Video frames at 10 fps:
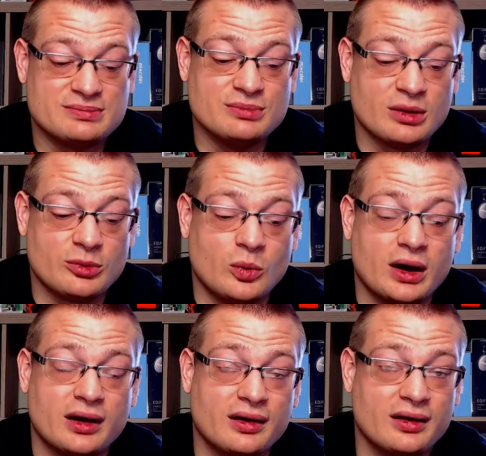memory
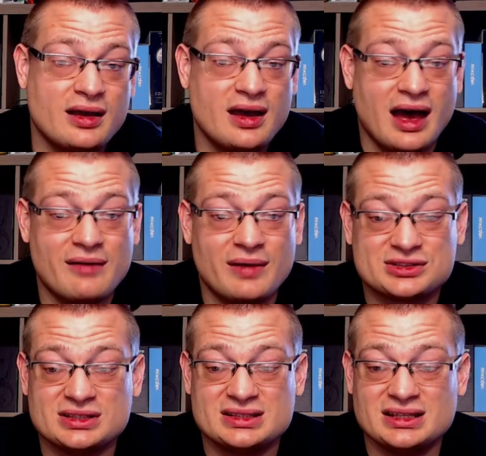wire I've
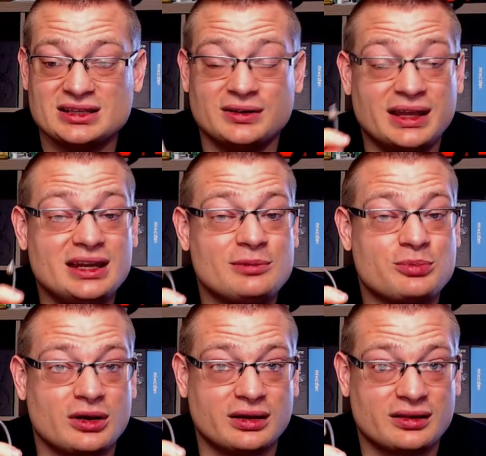actually seen on any
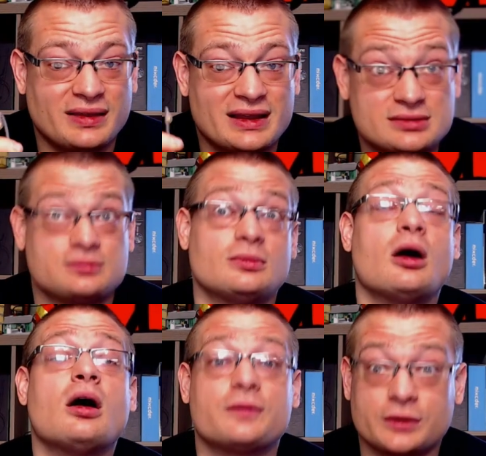product that's
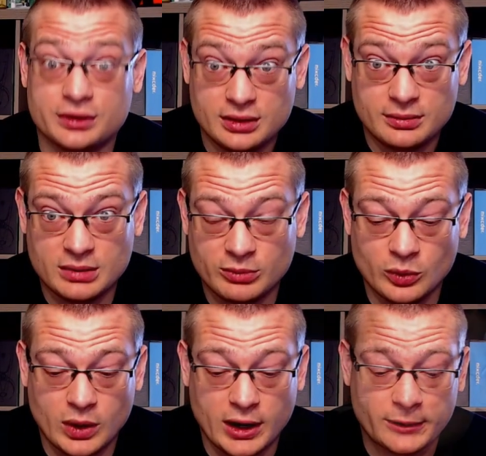offered memory
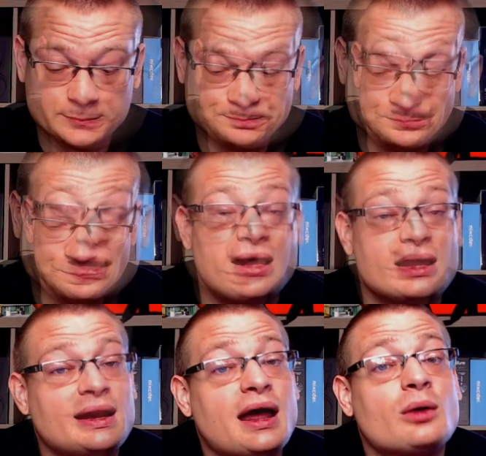wire.
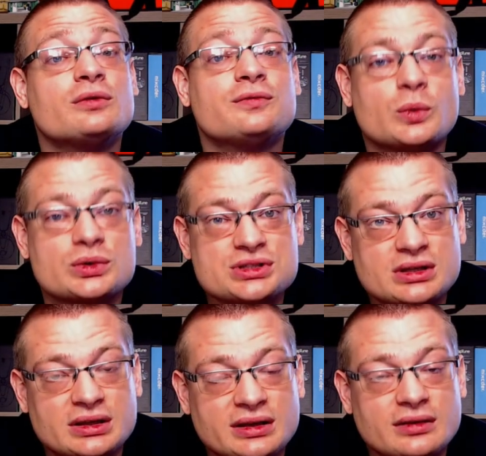Now,
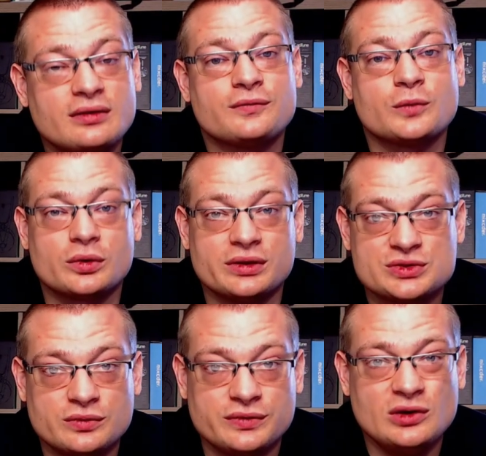unfortunately for this
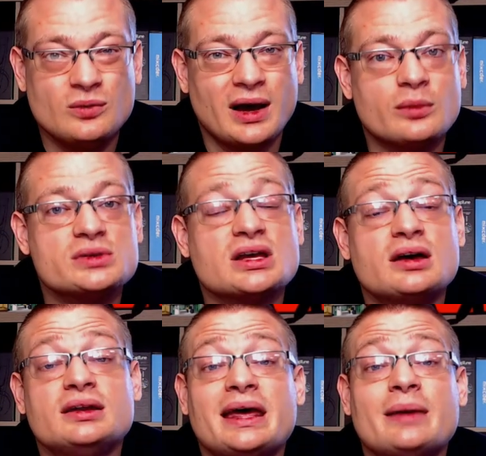review, I was
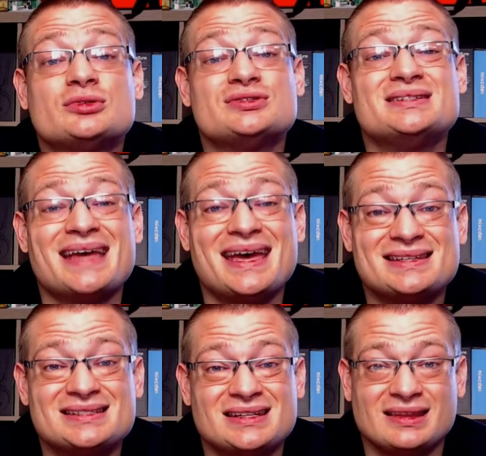unable to
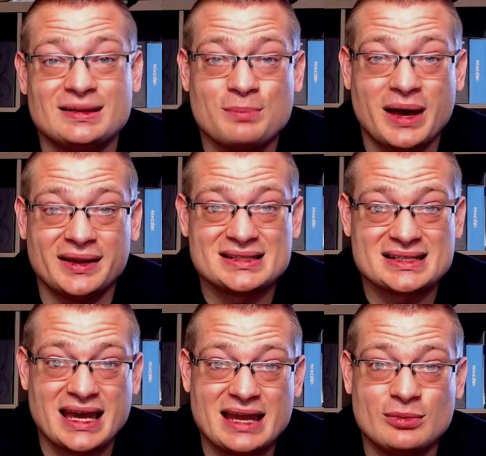test the
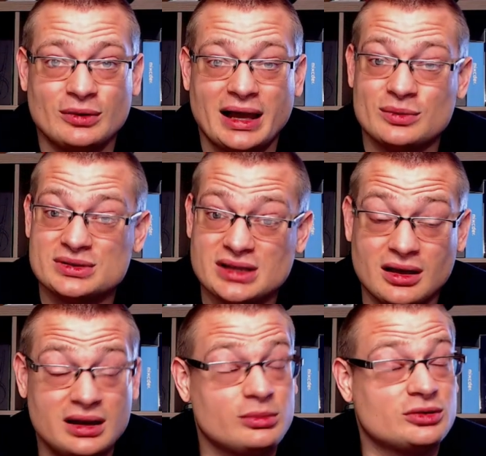balanced cable. I was
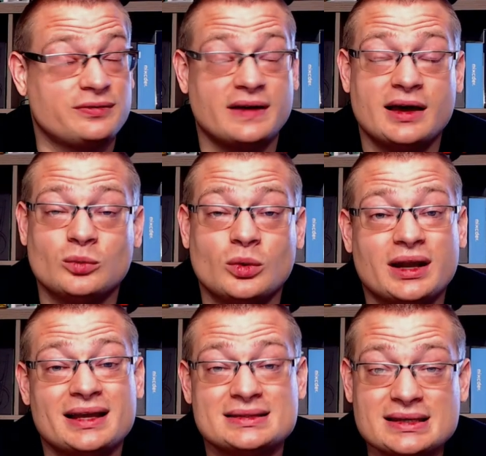unable to find what
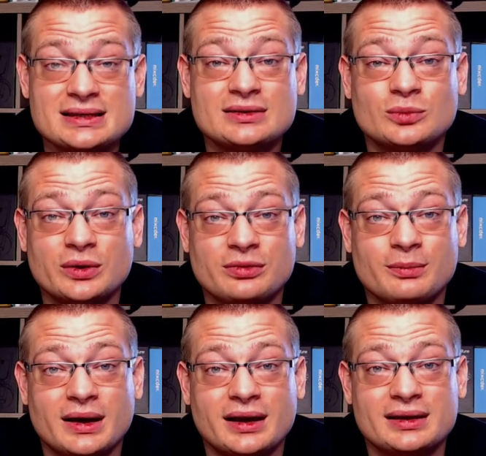I did with
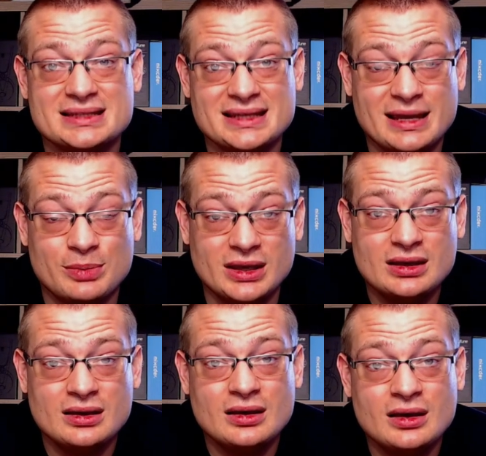my DAP